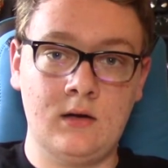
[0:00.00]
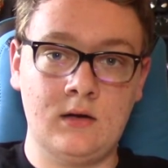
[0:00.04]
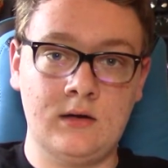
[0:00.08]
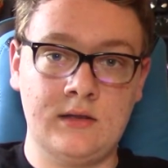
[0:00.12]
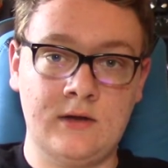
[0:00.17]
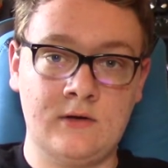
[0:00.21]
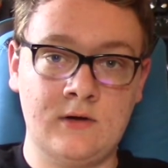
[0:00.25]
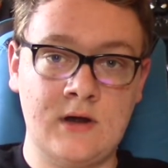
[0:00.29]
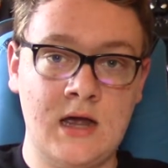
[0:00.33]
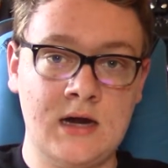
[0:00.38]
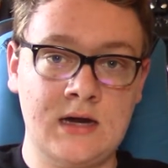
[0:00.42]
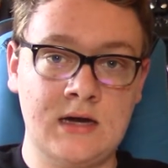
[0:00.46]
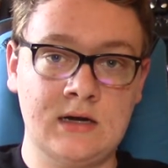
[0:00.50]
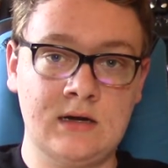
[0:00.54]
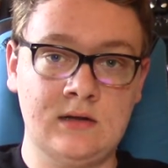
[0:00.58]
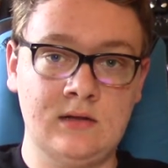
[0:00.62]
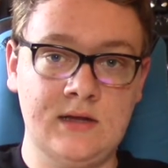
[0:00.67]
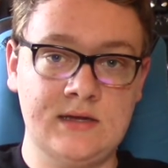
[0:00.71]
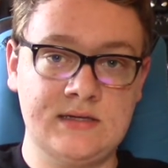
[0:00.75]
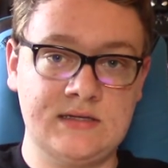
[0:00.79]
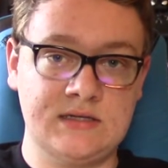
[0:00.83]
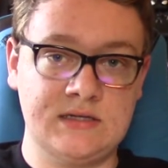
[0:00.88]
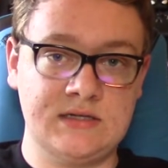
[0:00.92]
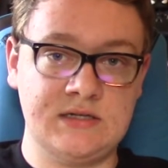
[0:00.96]
They're not going to
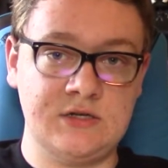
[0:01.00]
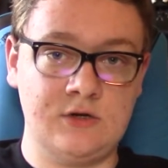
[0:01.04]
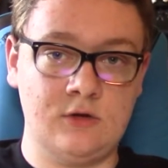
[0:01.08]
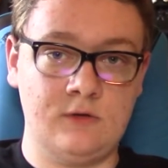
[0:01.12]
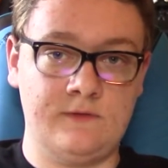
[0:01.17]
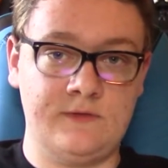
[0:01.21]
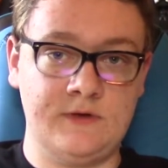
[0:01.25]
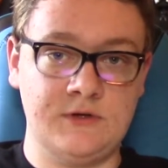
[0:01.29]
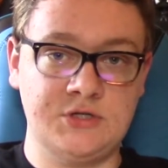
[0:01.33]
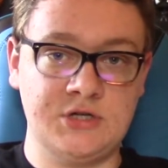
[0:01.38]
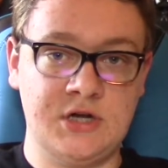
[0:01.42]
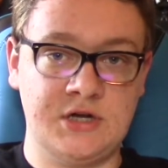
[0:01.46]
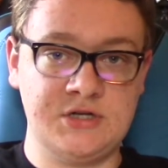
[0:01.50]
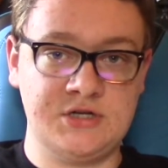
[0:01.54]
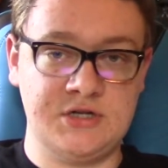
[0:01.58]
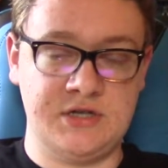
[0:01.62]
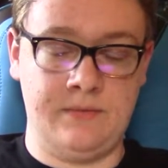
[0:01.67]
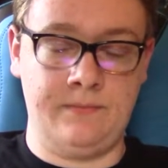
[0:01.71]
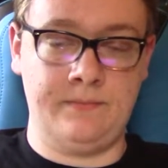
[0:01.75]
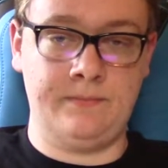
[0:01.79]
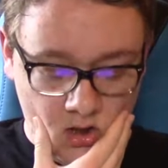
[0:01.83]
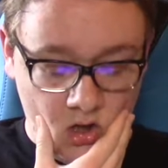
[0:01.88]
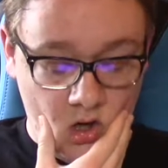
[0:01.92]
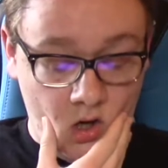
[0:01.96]
listen to you if you judge
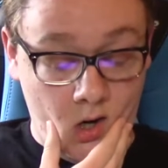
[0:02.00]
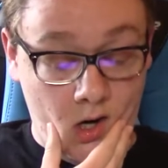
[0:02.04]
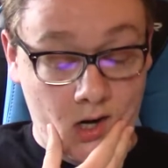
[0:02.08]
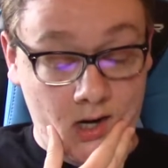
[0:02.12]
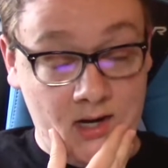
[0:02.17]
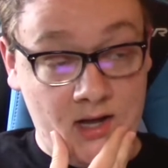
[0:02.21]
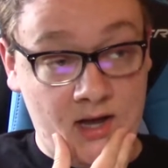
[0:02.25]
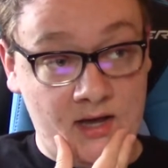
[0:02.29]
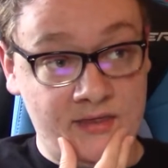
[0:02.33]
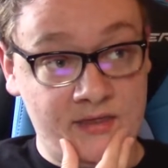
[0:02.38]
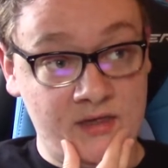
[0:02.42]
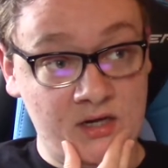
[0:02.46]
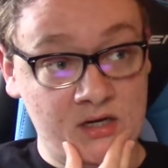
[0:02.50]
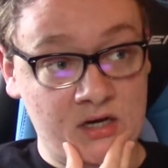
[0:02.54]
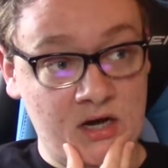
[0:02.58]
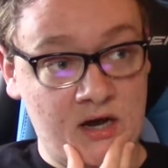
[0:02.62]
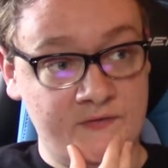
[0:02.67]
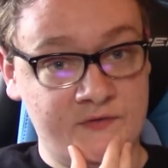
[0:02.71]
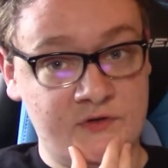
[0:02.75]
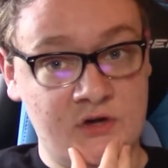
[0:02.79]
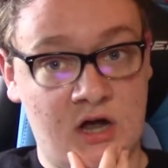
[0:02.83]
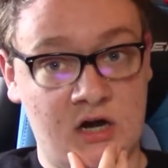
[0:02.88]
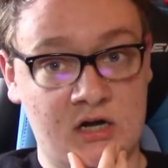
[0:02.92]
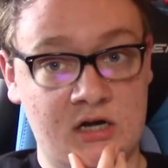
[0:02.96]
them. Alright, I think I
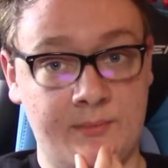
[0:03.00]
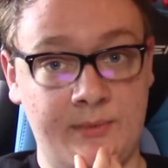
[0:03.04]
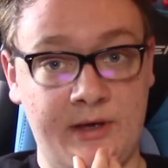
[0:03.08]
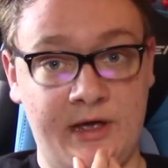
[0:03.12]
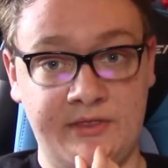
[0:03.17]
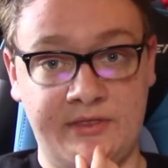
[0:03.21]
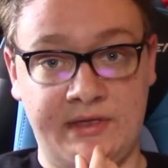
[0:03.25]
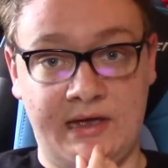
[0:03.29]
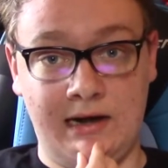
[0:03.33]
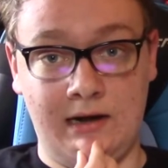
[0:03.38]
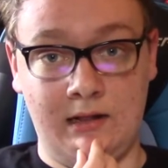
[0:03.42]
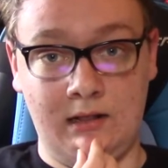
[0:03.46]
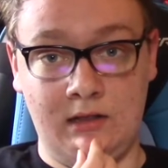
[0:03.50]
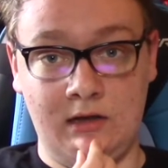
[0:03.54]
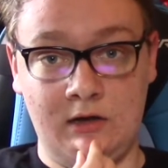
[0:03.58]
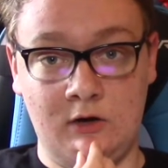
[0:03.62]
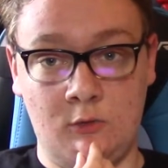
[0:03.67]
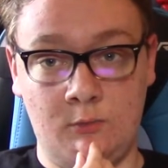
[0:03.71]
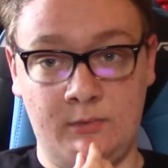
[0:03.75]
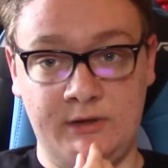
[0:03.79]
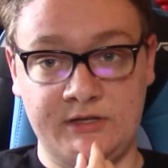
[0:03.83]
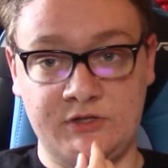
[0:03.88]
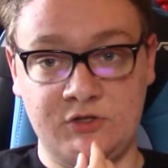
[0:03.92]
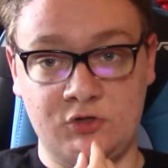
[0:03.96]
talked about that a
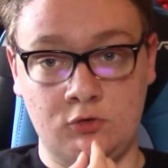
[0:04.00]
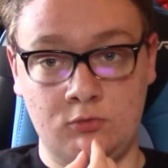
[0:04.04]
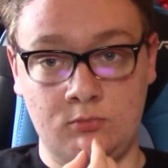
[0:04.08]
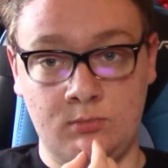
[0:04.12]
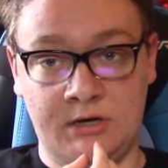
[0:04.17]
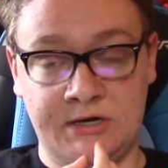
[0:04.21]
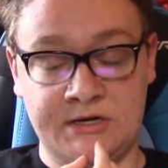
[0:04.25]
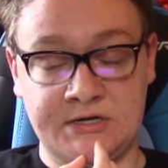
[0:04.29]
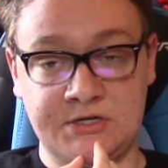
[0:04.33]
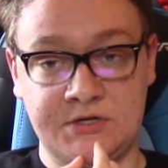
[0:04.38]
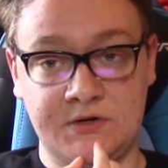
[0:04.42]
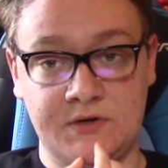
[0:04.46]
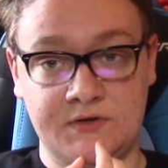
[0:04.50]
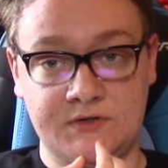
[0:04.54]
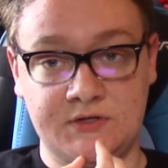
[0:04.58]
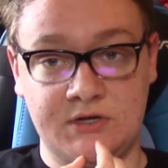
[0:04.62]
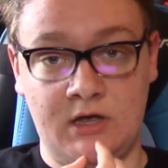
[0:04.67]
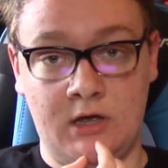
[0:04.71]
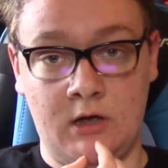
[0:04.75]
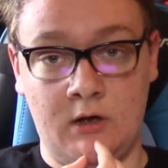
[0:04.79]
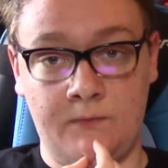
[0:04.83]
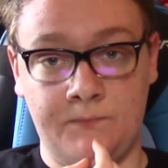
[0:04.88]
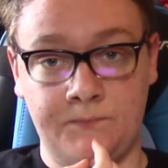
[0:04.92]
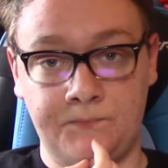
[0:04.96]
little bit too much,
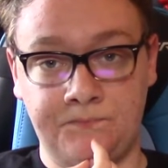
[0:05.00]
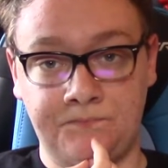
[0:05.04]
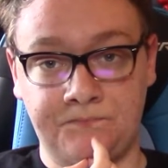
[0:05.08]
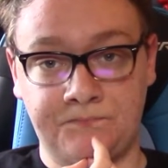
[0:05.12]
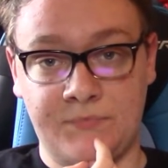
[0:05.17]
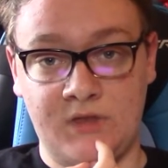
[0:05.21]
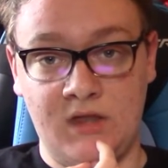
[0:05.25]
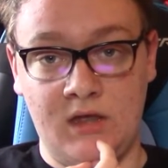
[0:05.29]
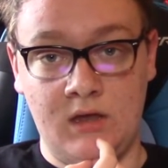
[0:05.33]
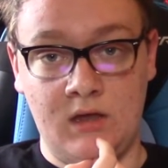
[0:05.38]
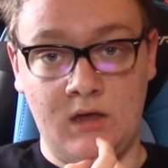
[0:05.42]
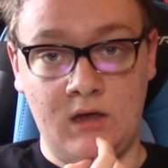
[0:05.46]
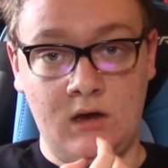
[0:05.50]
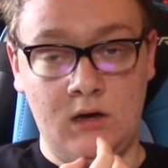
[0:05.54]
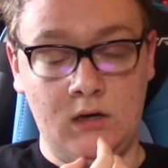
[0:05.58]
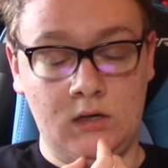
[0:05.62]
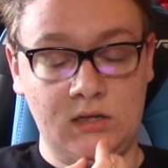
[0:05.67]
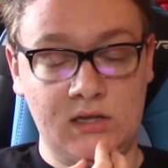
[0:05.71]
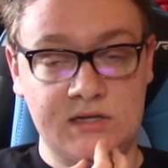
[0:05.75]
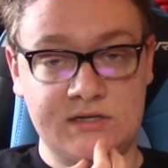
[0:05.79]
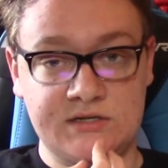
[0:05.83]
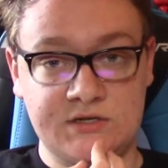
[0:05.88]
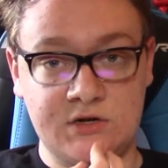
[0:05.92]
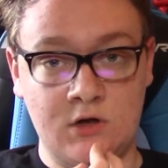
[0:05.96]
so
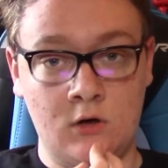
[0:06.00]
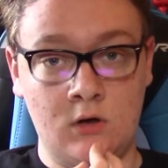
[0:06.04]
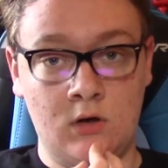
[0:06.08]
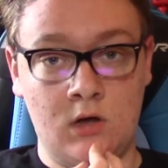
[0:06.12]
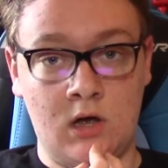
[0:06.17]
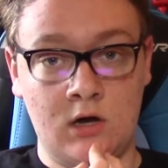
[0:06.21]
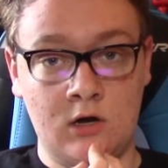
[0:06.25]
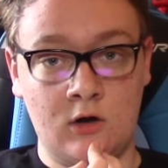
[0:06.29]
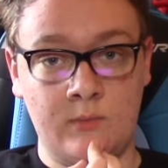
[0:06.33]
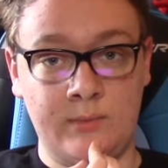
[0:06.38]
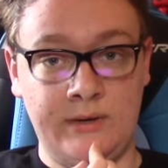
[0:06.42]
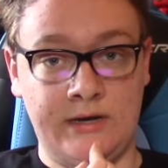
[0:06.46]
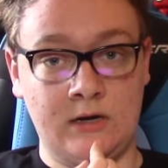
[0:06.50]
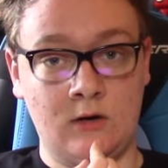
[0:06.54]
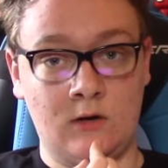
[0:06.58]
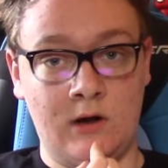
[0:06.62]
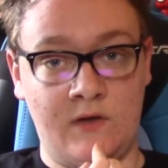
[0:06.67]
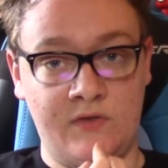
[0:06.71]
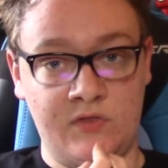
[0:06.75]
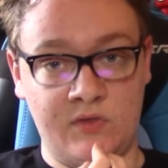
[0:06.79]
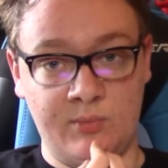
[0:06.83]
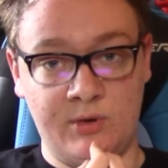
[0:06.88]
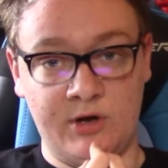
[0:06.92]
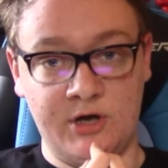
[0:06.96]
let's no longer beat
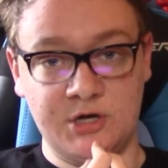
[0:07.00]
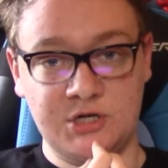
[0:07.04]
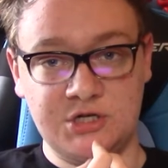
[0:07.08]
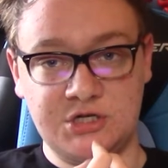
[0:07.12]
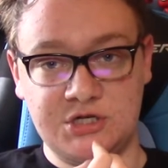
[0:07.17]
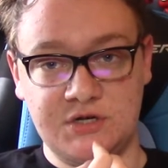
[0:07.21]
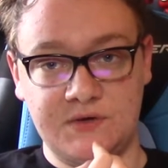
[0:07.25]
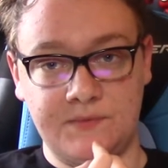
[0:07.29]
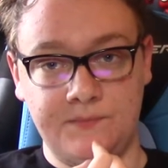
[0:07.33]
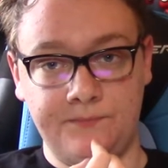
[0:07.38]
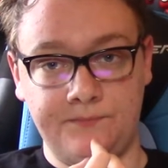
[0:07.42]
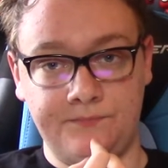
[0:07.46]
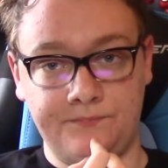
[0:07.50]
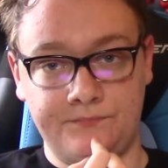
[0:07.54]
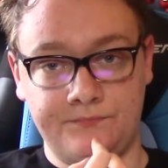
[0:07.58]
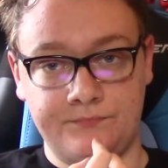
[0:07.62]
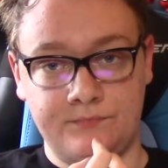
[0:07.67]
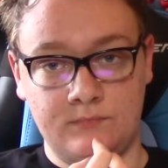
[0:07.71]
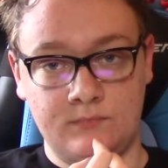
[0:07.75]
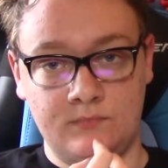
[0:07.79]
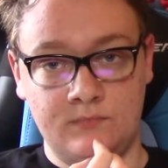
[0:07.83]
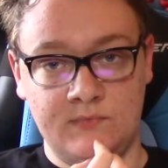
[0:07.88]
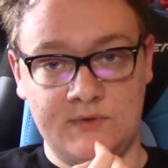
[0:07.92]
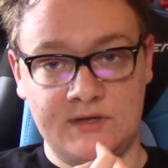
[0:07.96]
around the bush.
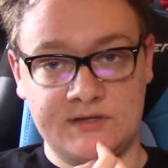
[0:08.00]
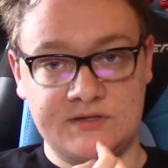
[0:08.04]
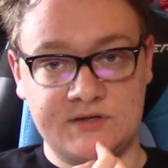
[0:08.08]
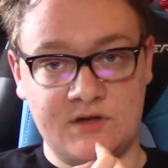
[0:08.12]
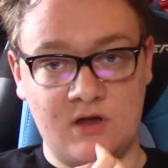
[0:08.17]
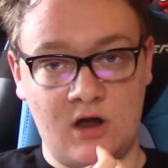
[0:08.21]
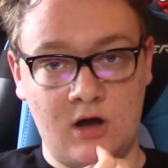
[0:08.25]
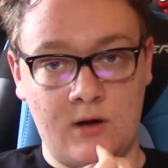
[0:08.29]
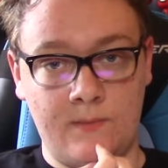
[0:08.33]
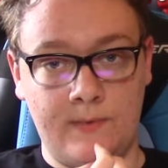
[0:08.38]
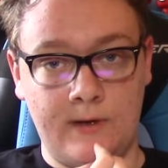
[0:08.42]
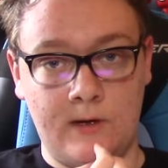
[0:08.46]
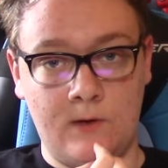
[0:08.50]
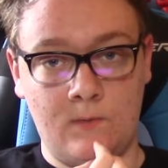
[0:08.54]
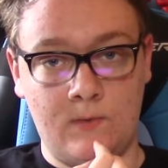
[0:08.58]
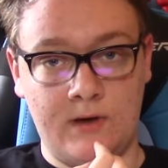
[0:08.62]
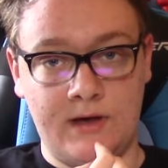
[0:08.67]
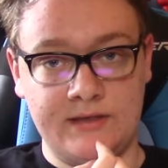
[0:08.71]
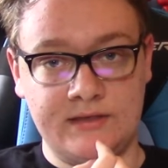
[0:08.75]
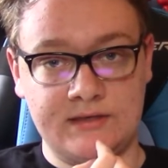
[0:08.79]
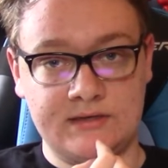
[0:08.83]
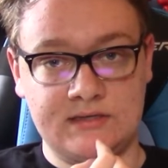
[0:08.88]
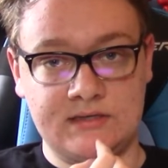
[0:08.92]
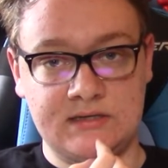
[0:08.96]
Let's talk about
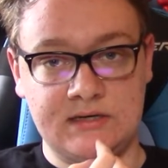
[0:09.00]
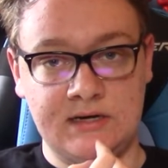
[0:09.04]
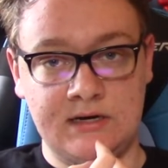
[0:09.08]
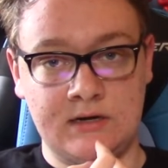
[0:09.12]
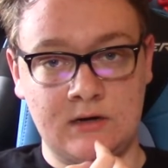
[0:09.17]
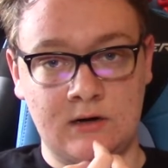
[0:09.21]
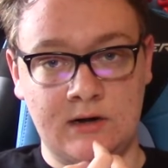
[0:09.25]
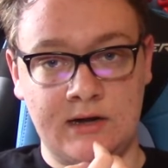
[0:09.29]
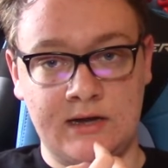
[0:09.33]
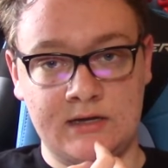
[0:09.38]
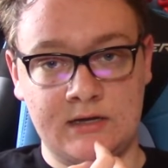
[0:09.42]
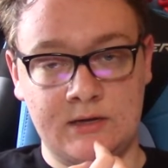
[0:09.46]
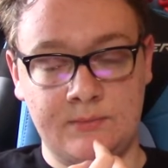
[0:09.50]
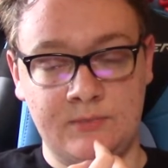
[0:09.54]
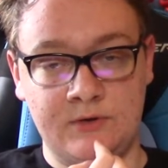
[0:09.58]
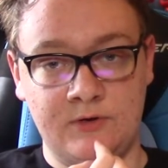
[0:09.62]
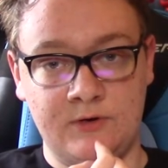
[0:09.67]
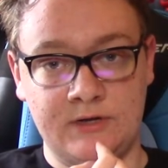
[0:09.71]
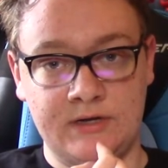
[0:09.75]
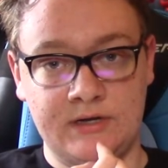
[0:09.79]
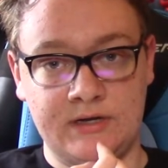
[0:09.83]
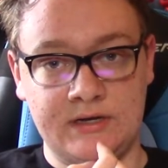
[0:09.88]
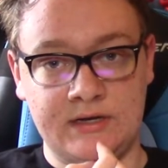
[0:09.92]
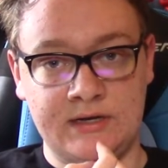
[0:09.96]
why the sneakerhead
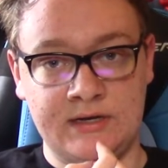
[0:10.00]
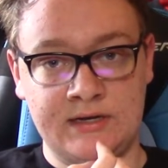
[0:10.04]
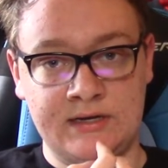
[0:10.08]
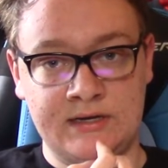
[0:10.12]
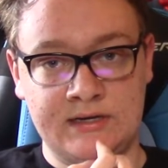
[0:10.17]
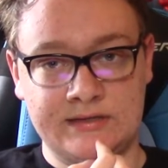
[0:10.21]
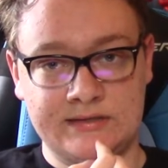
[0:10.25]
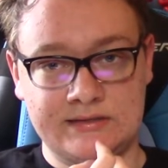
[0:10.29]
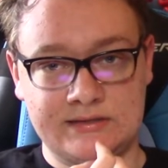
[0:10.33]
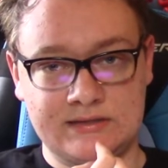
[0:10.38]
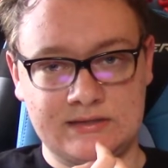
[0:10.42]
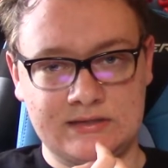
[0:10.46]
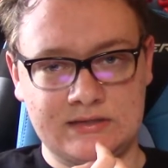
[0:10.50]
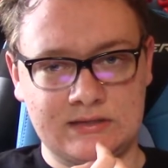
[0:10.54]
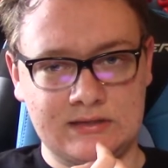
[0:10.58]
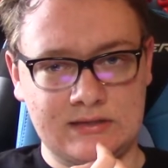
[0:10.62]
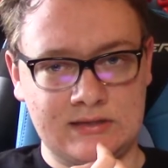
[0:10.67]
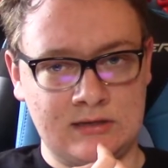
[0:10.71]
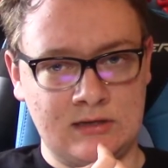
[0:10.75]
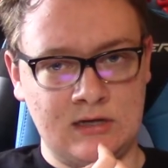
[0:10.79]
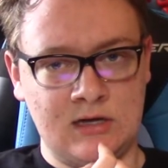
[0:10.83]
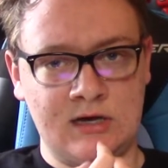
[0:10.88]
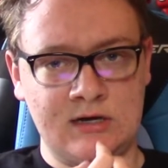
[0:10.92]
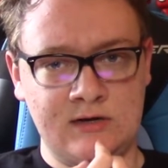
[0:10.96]
community is
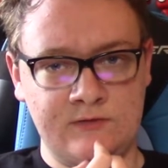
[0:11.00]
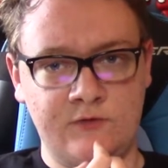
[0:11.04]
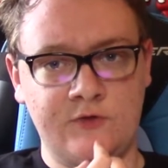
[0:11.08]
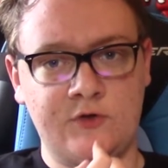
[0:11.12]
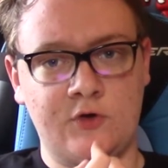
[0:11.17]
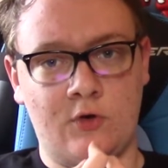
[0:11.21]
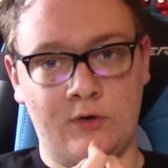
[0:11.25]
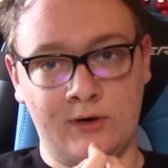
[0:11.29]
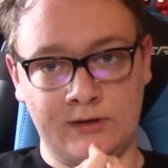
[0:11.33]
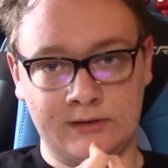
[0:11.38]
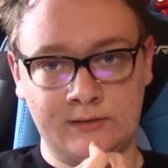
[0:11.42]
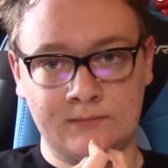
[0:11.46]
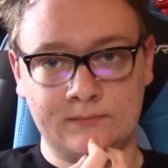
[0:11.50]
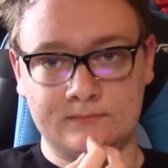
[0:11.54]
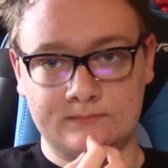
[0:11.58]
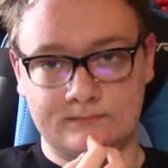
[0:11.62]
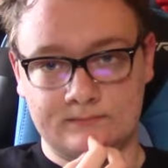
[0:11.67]
kind of annoying.